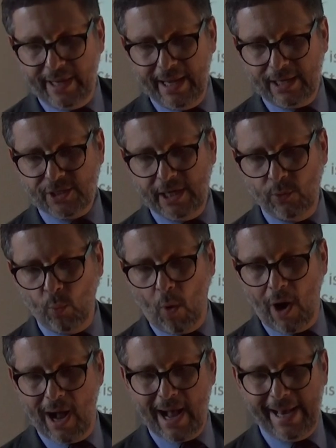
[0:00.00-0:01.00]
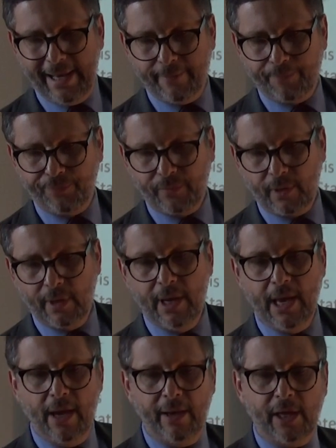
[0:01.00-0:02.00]
kicks in. Why?
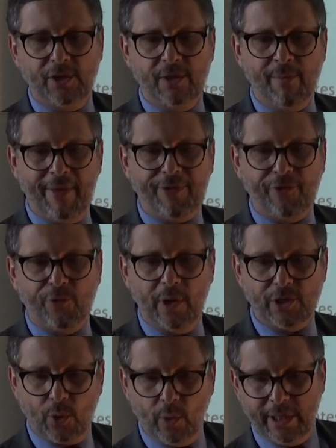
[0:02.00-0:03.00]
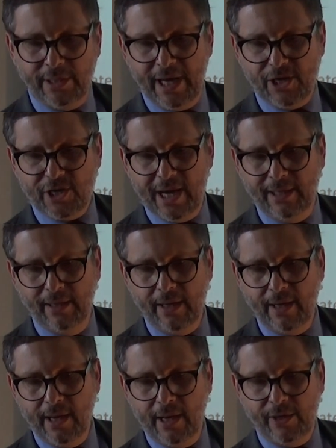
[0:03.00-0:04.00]
Because you met the threshold condition.
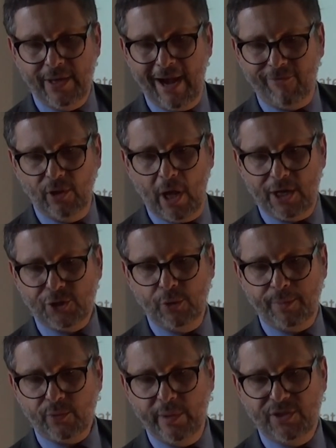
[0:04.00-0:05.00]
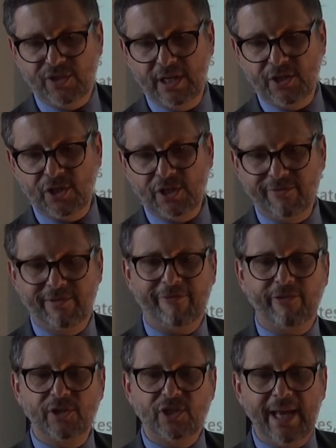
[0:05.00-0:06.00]
You have a lawsuit between citizens of
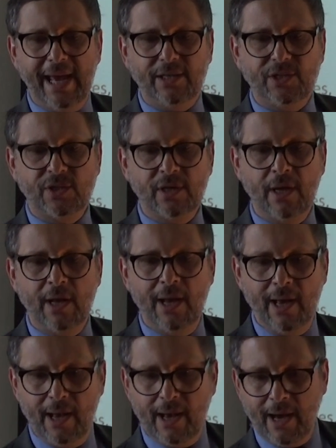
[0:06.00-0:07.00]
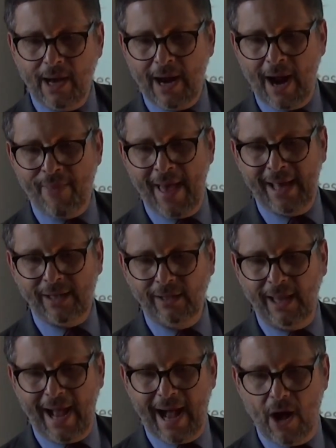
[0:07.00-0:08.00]
different states, and that
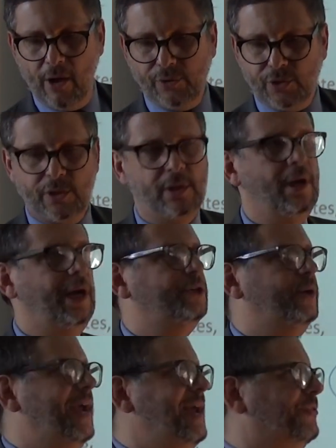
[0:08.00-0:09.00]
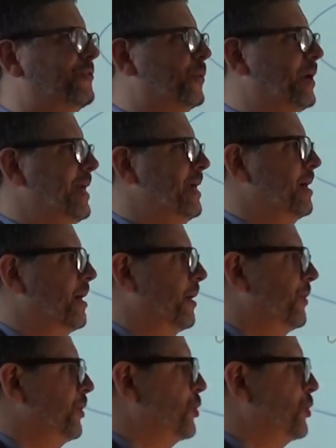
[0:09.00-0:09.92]
allows, under A3, the